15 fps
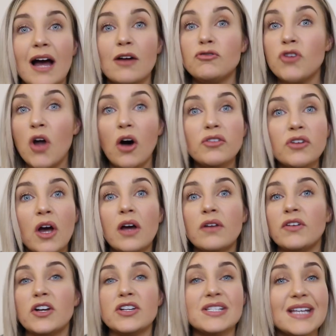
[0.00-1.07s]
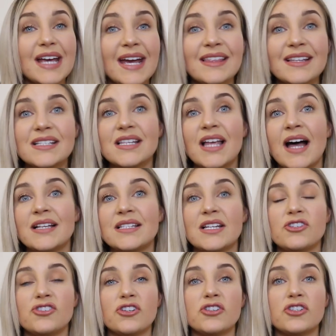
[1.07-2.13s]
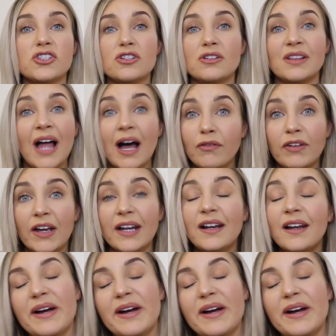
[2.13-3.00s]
Not nervous in the slightest, just laughing.